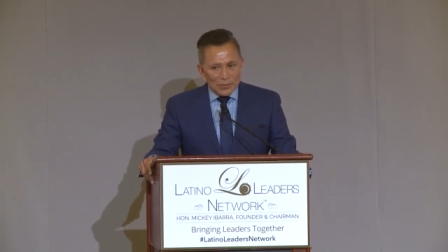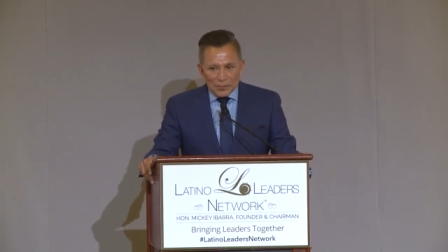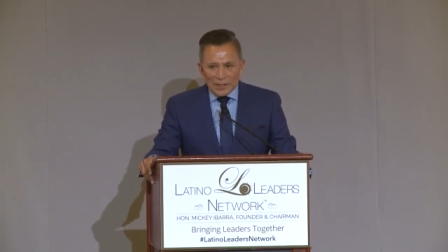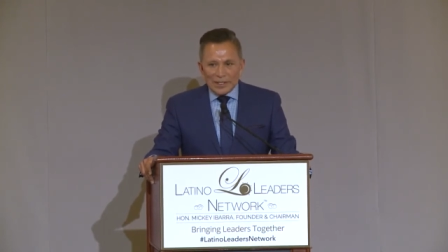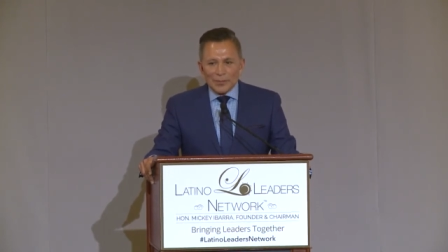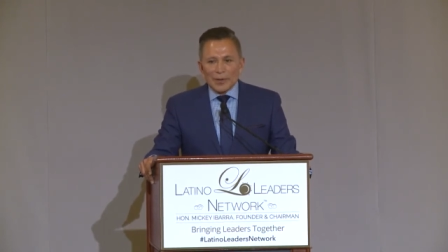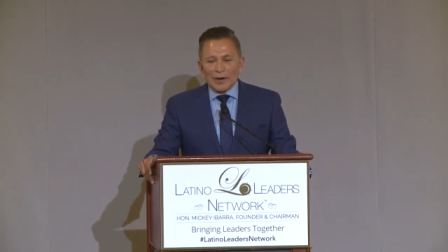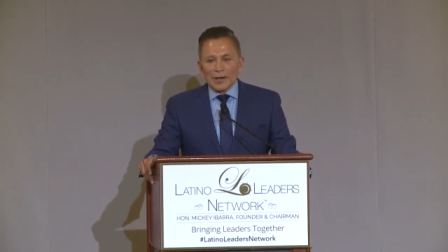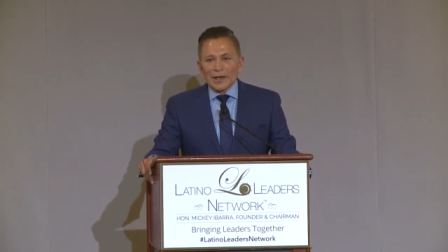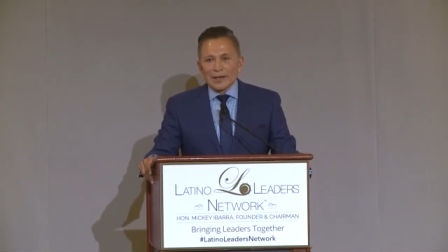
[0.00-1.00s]
Mickey
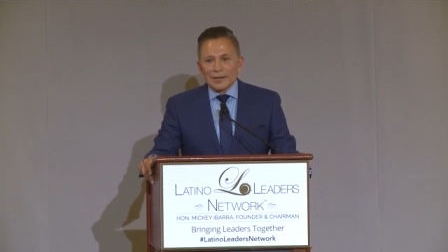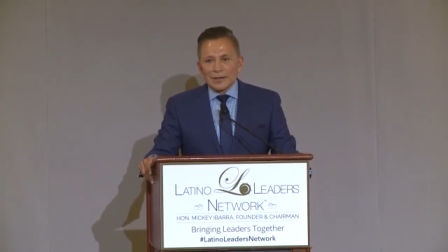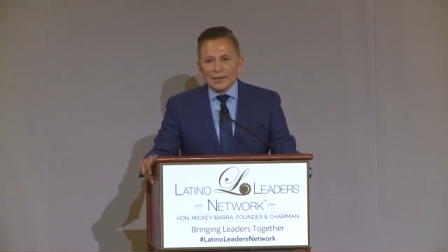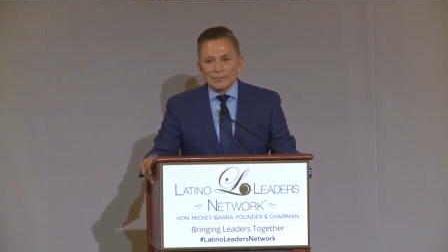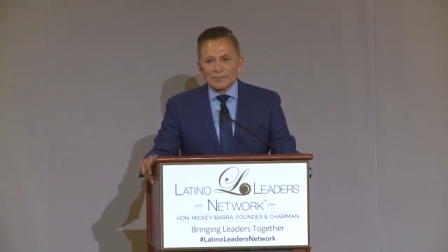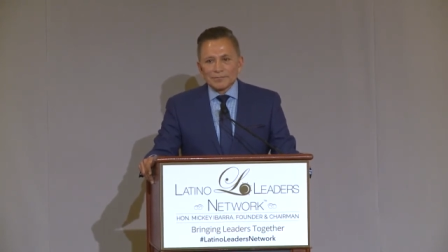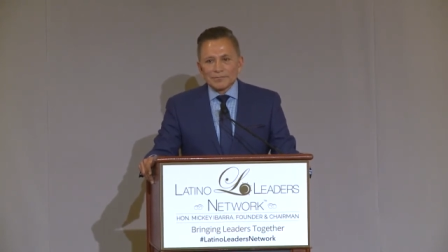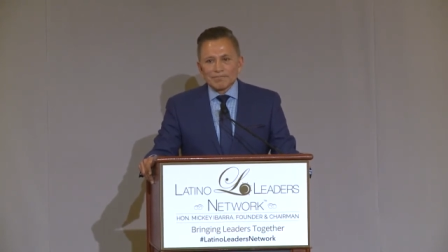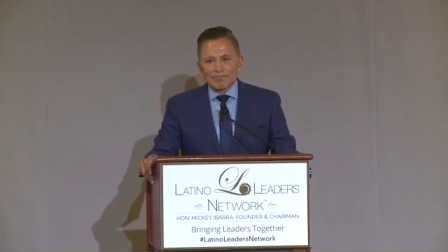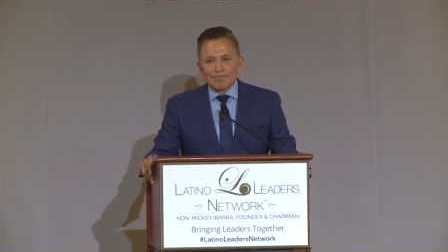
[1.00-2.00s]
Ibarra got done.
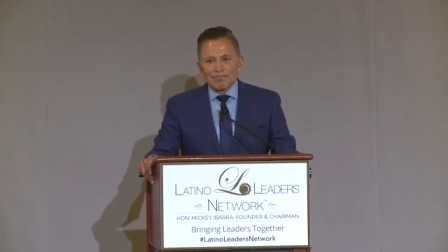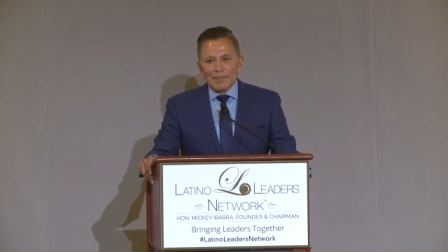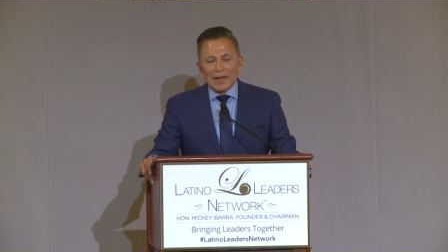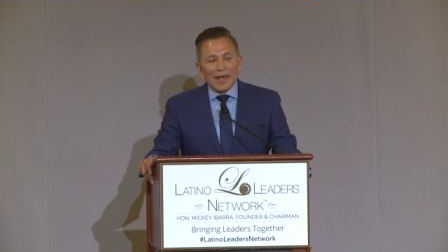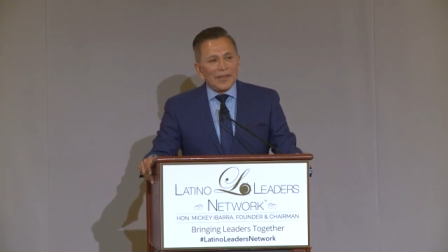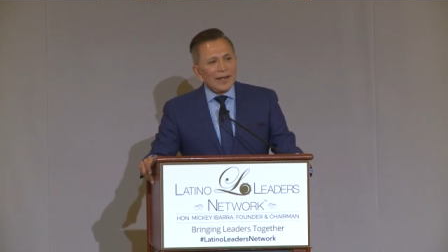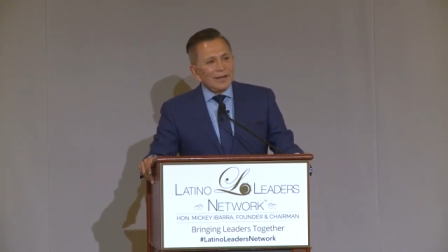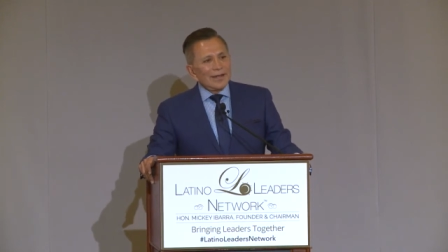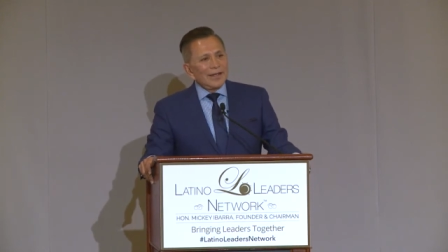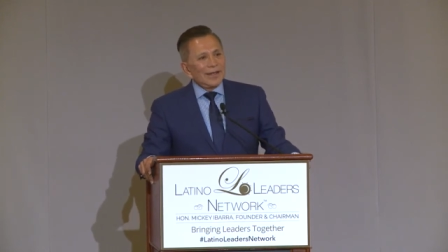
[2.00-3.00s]
And
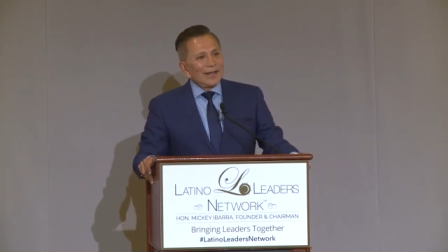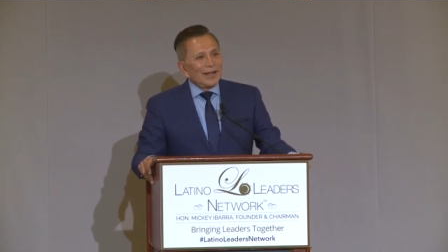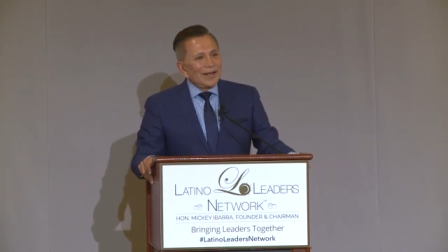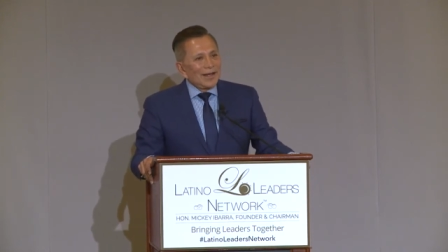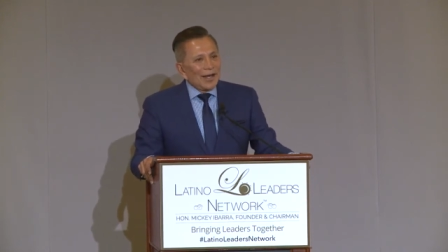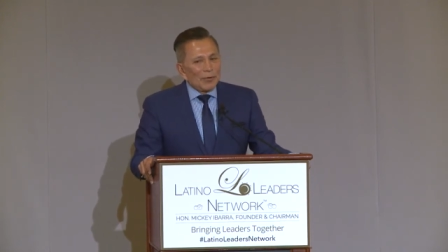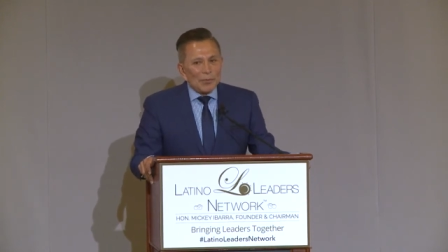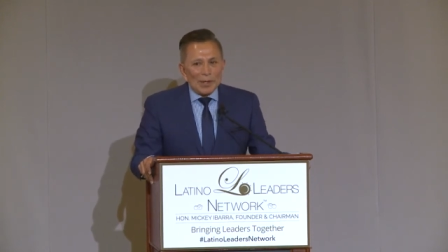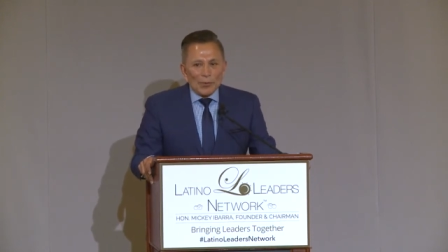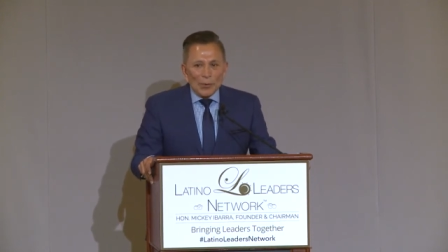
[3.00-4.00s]
then I
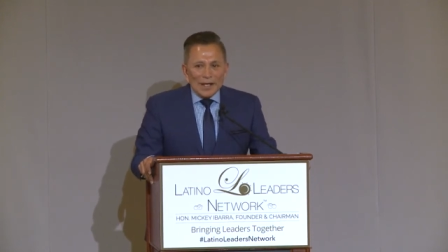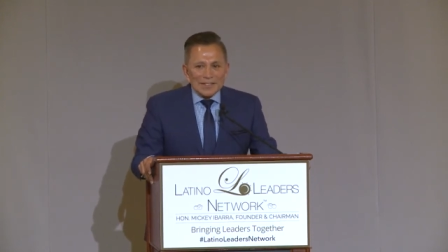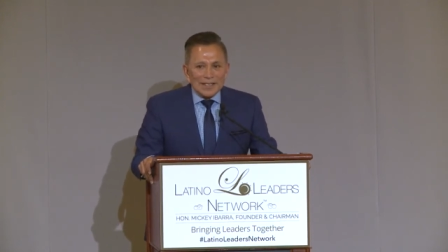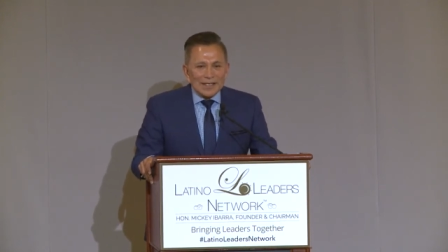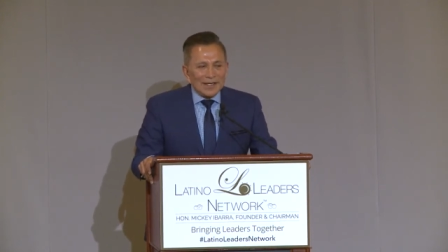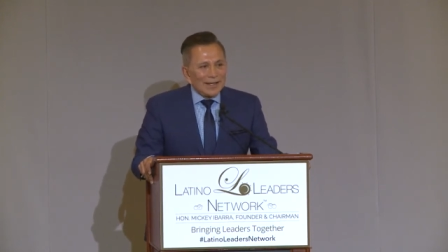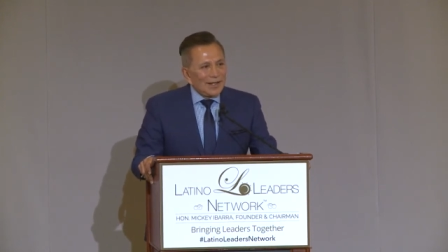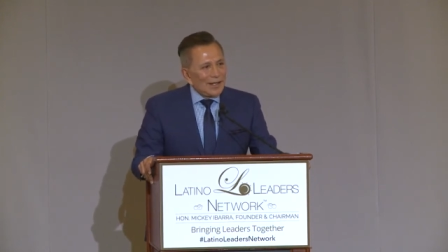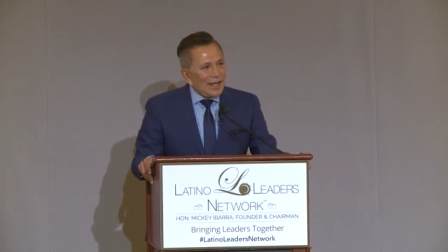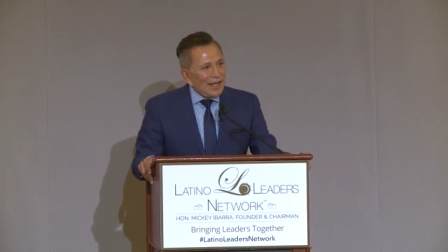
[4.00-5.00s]
remember as he
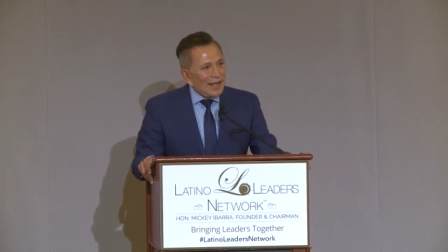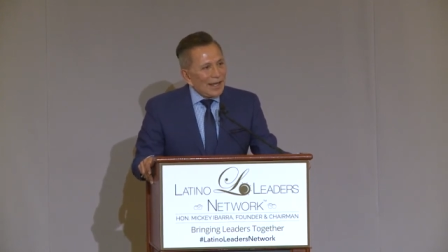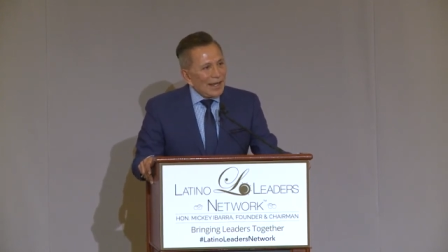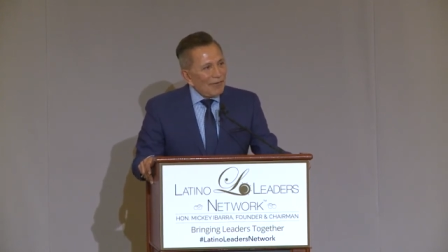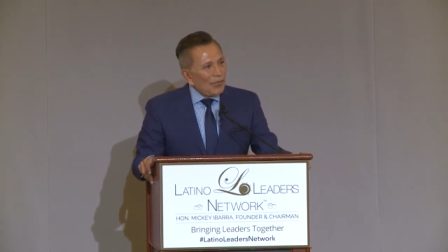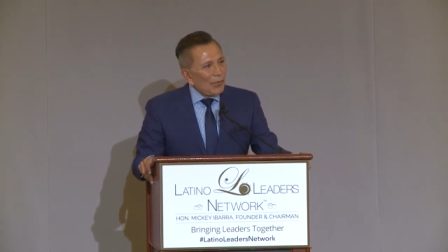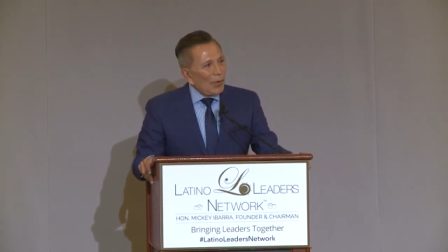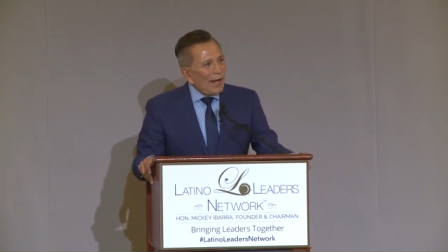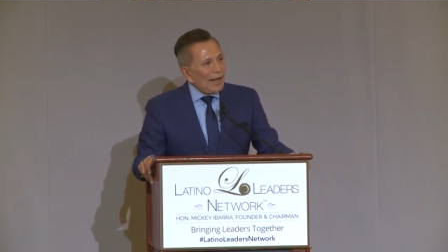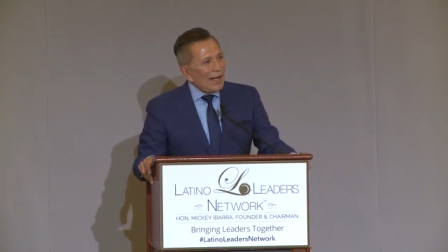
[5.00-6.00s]
left the
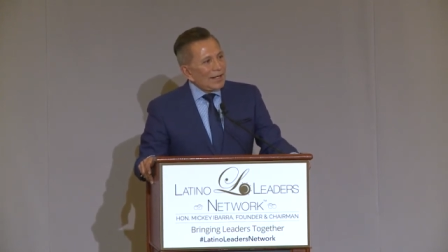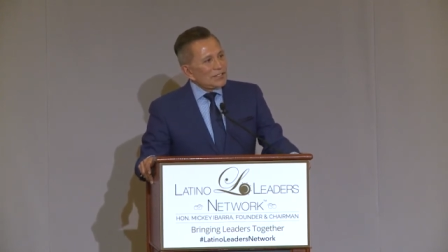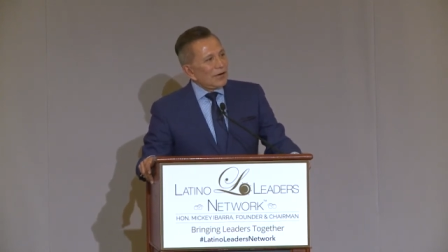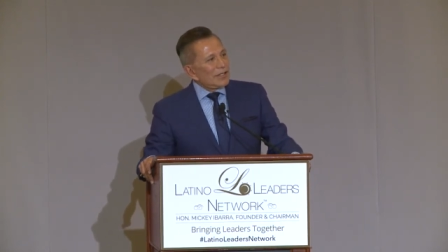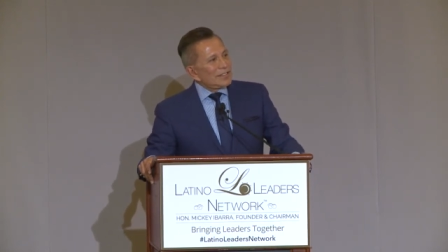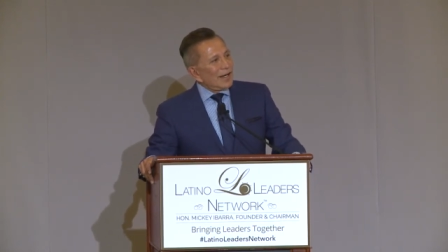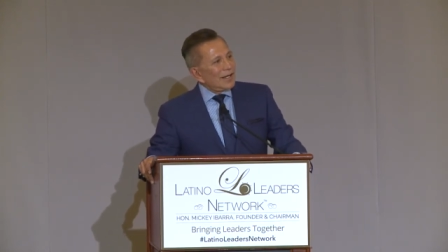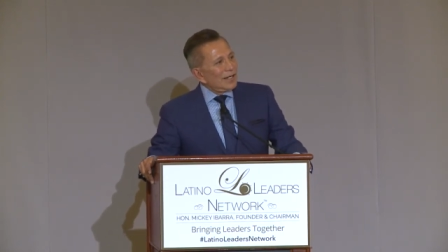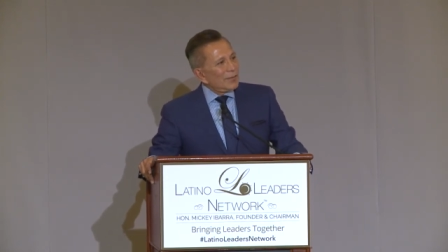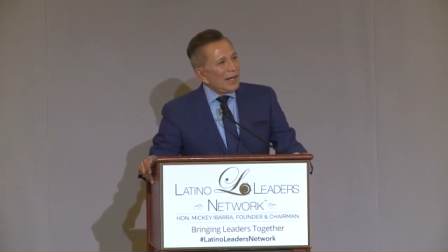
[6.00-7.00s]
White House, started
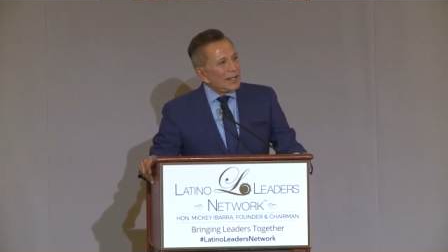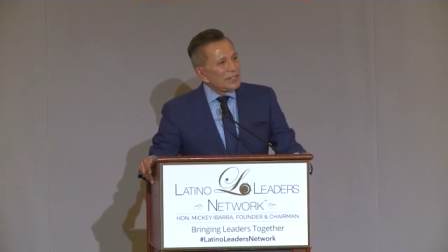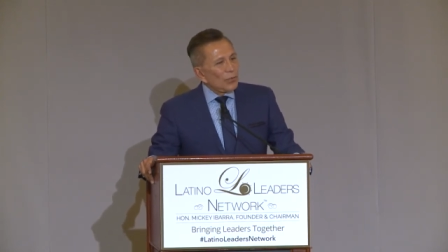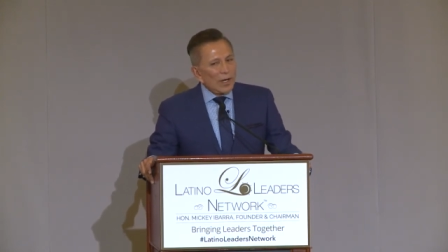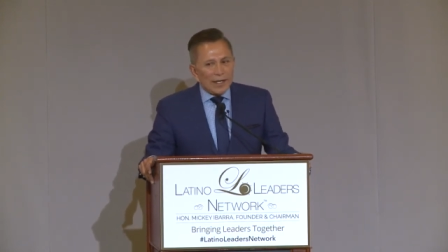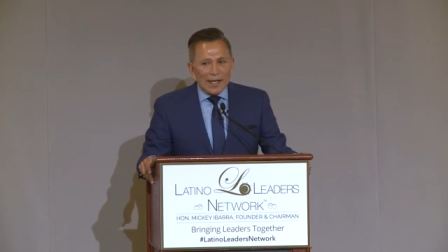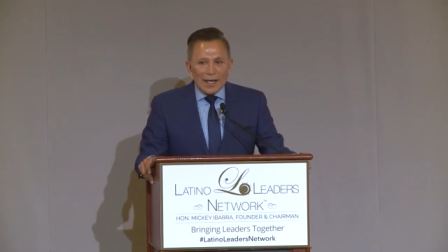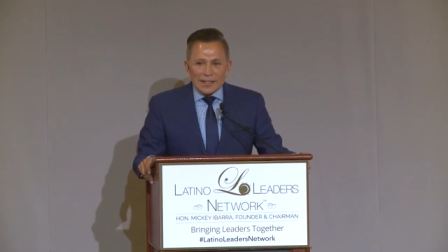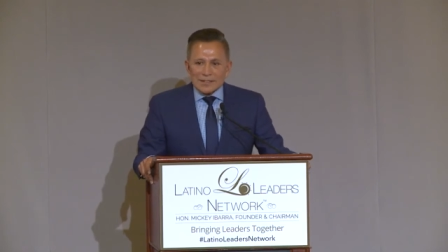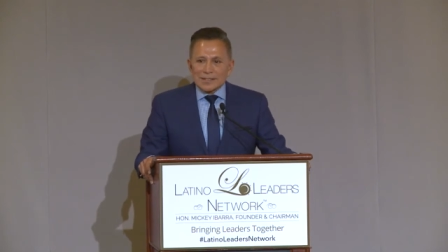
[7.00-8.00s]
talking about his what
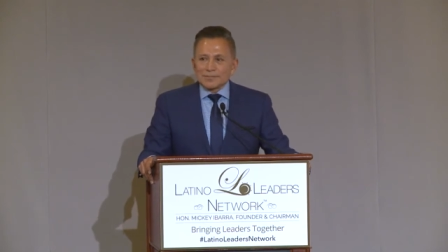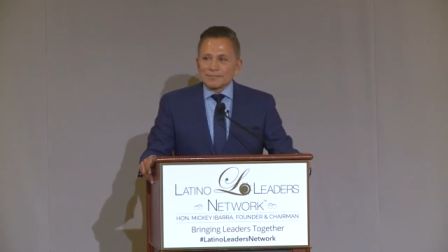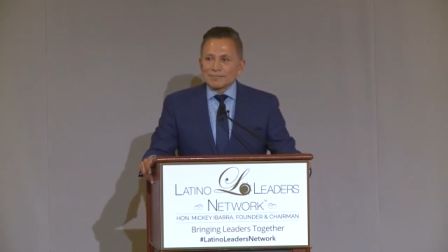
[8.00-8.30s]
next,